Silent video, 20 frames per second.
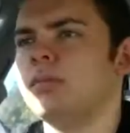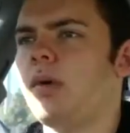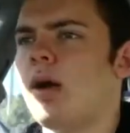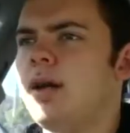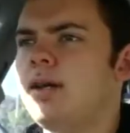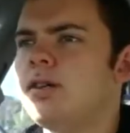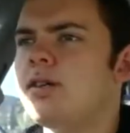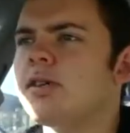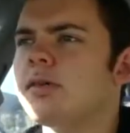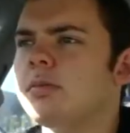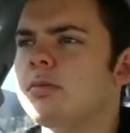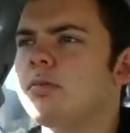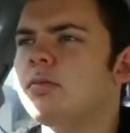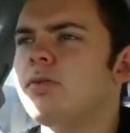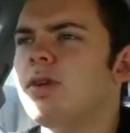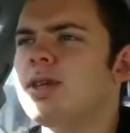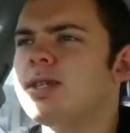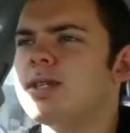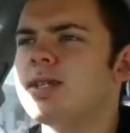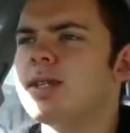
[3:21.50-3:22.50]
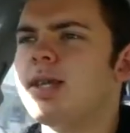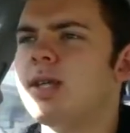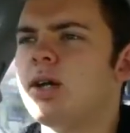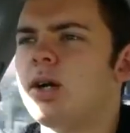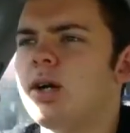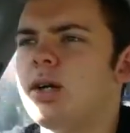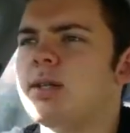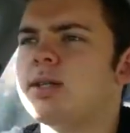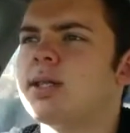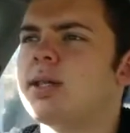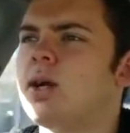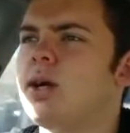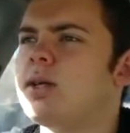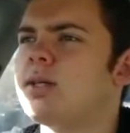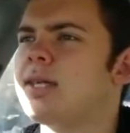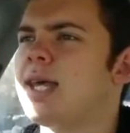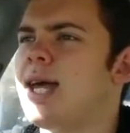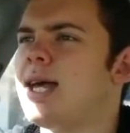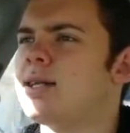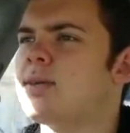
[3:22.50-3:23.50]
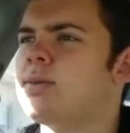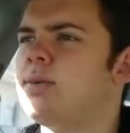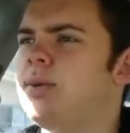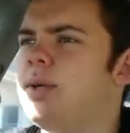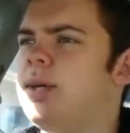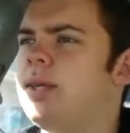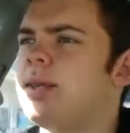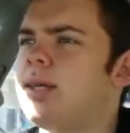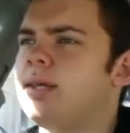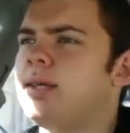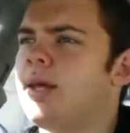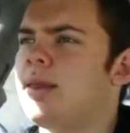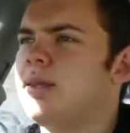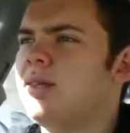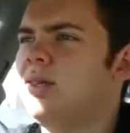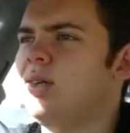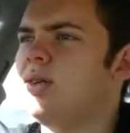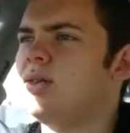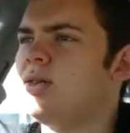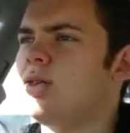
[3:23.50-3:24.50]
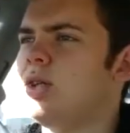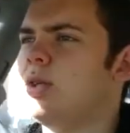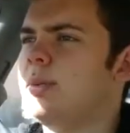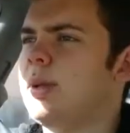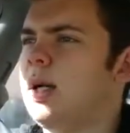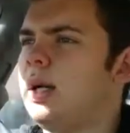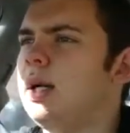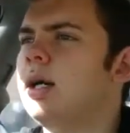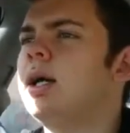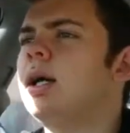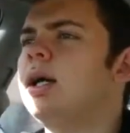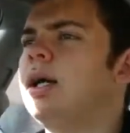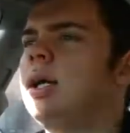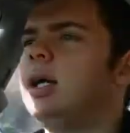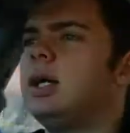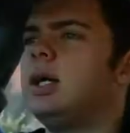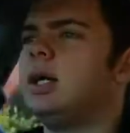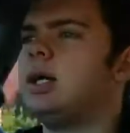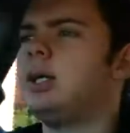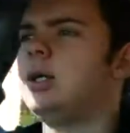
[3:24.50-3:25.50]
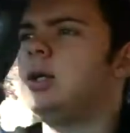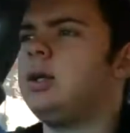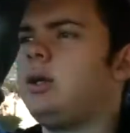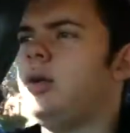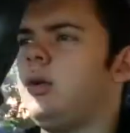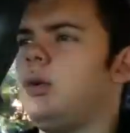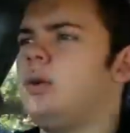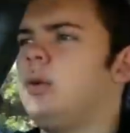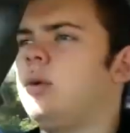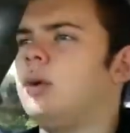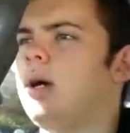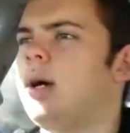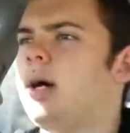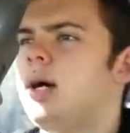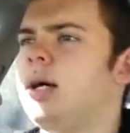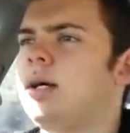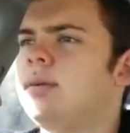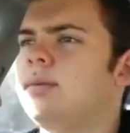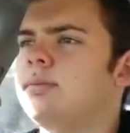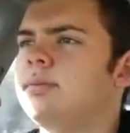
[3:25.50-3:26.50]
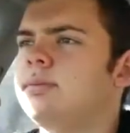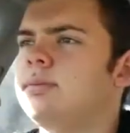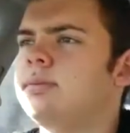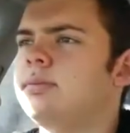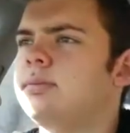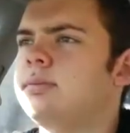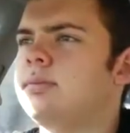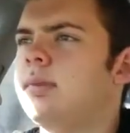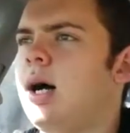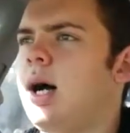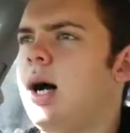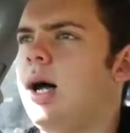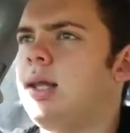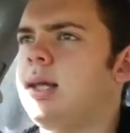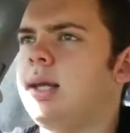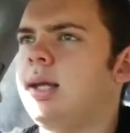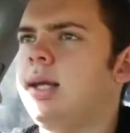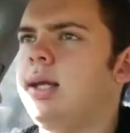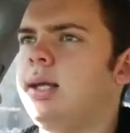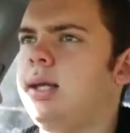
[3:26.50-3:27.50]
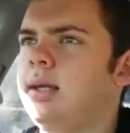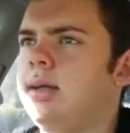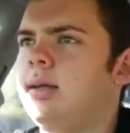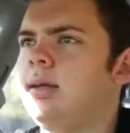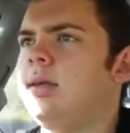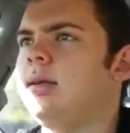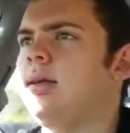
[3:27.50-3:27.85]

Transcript: I recently got in contact with another YouTuber who, Marley